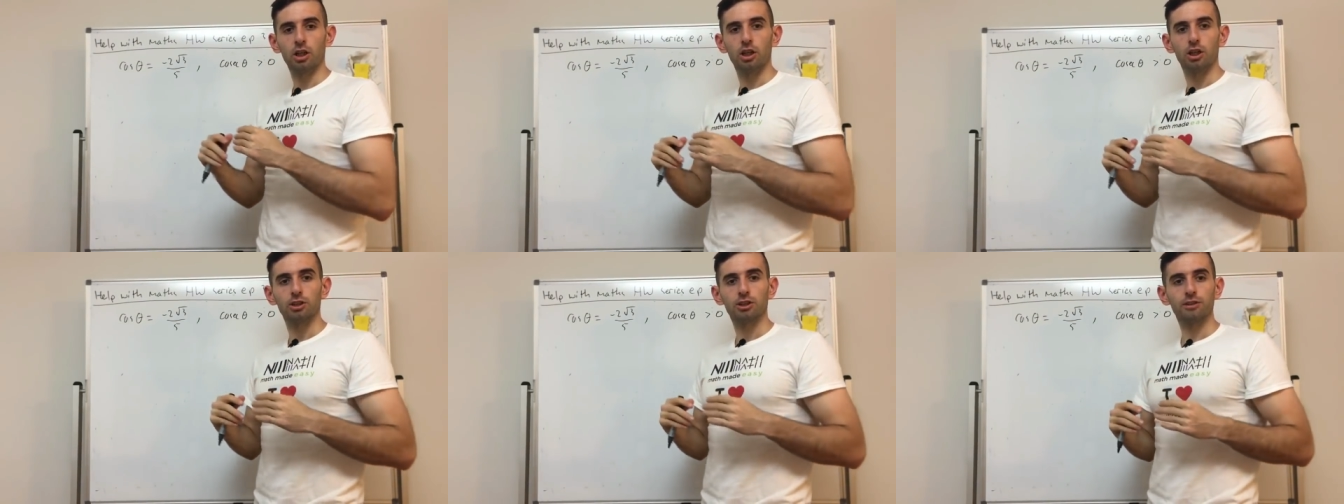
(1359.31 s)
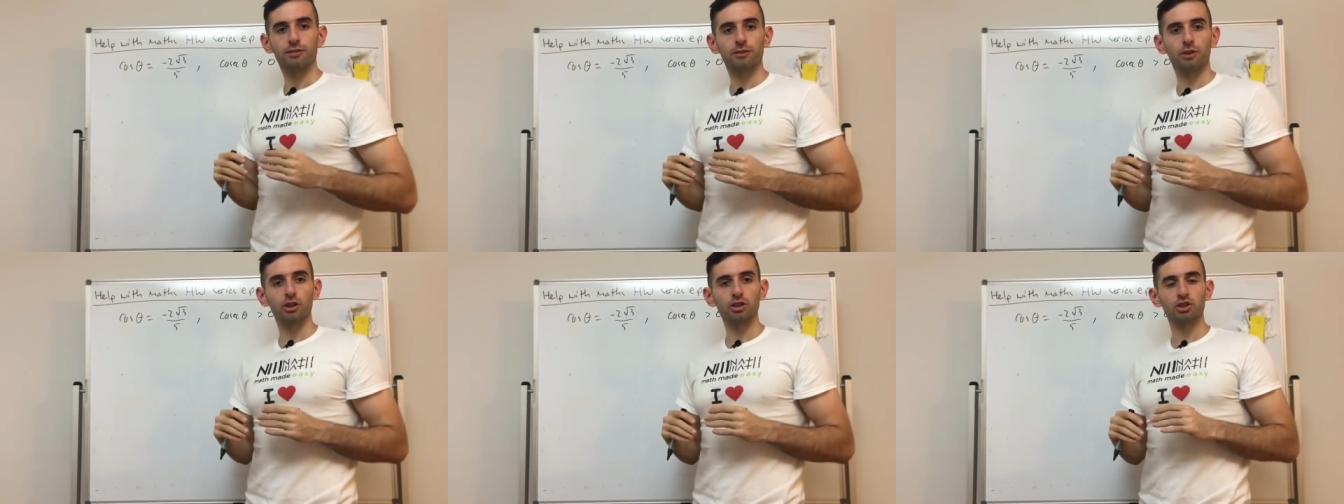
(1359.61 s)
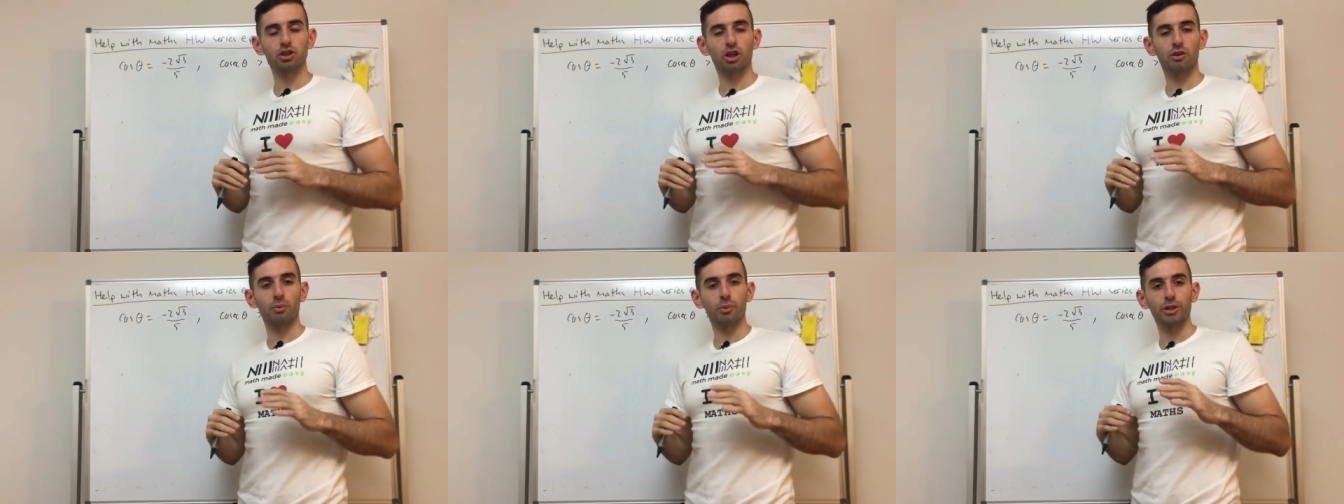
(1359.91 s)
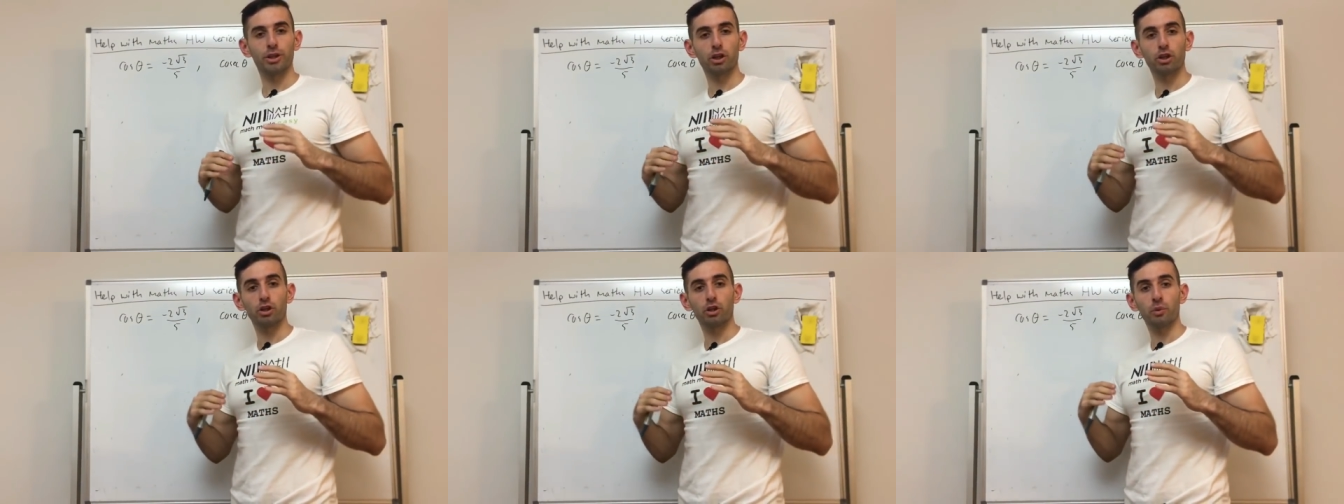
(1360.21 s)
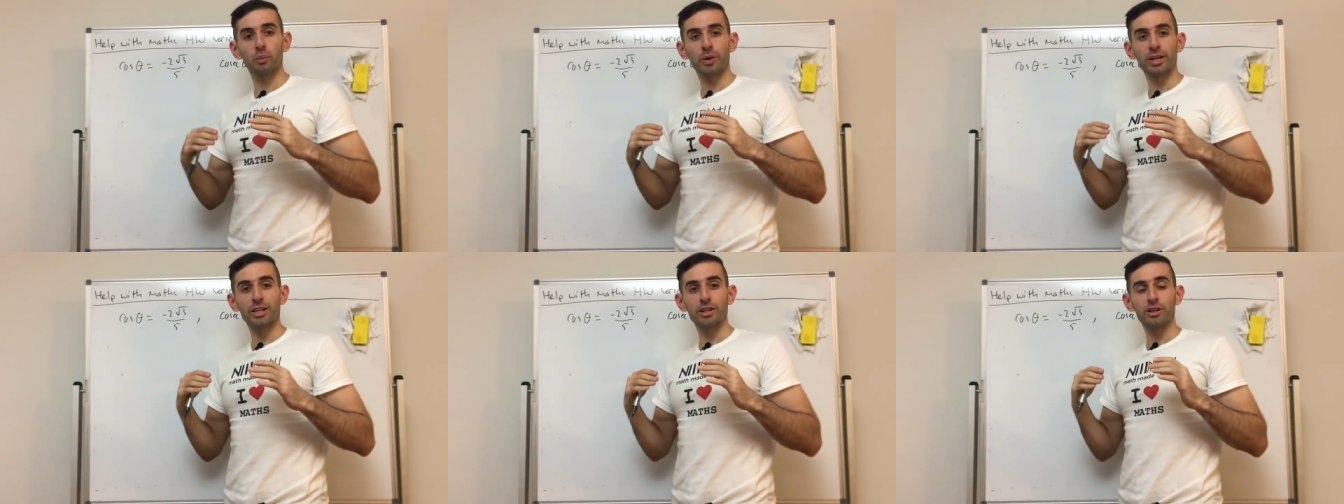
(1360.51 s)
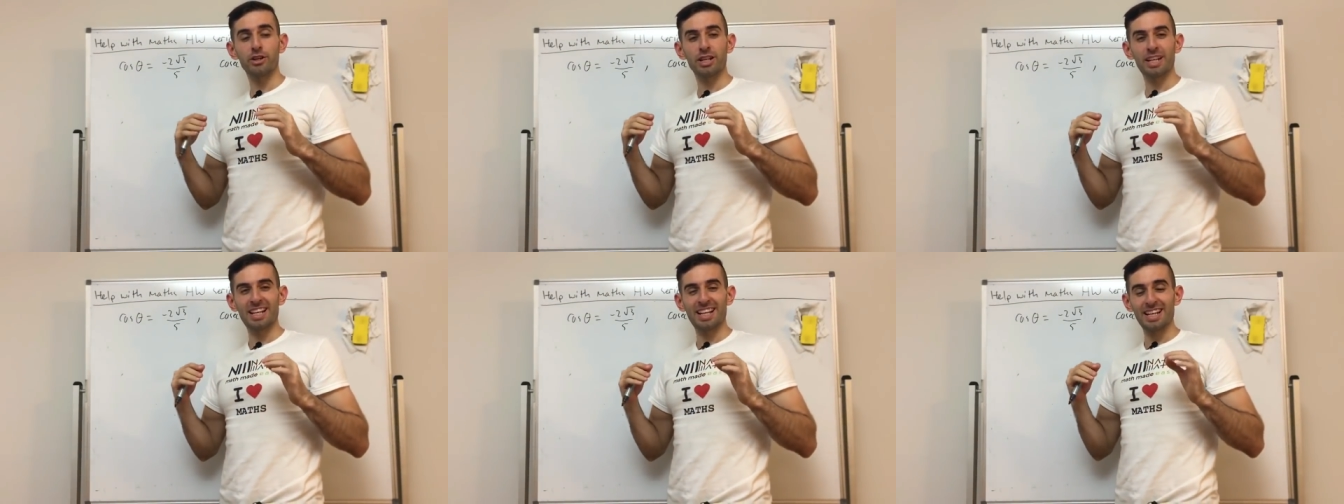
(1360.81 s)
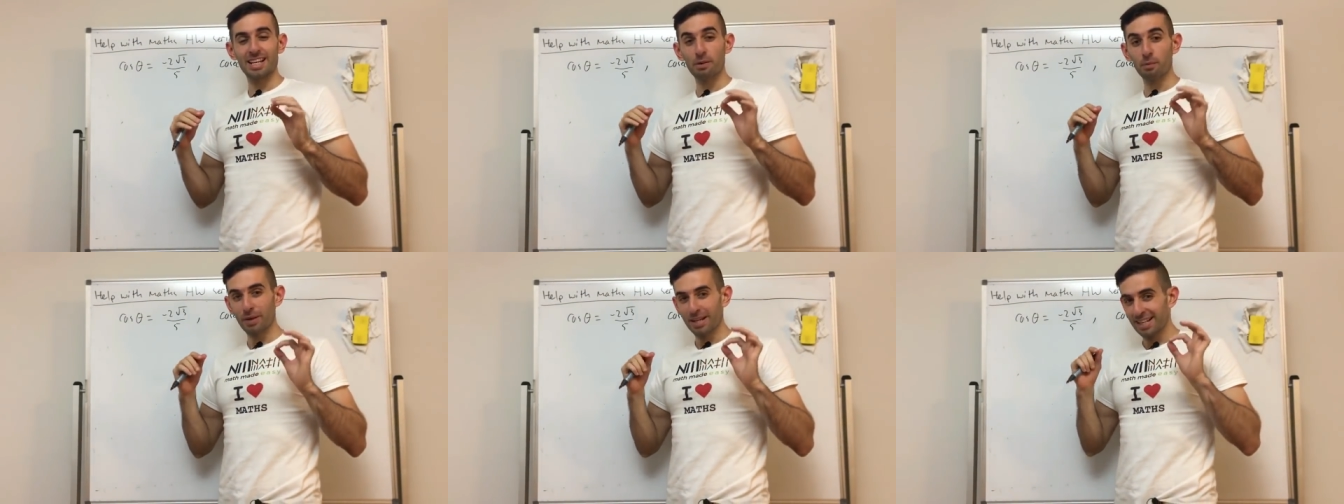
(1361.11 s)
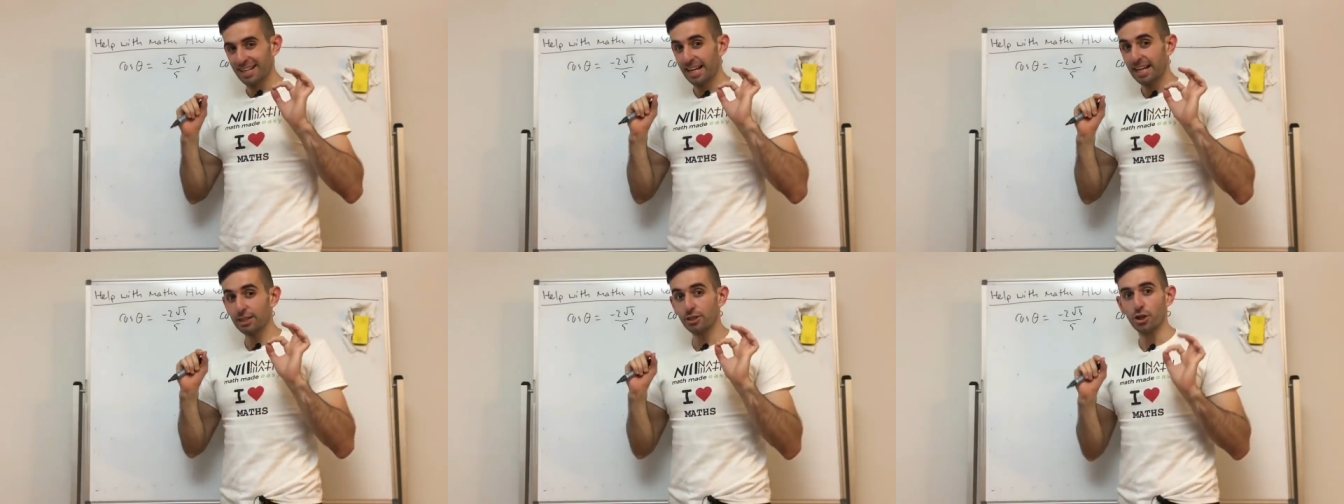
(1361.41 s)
So first off, we need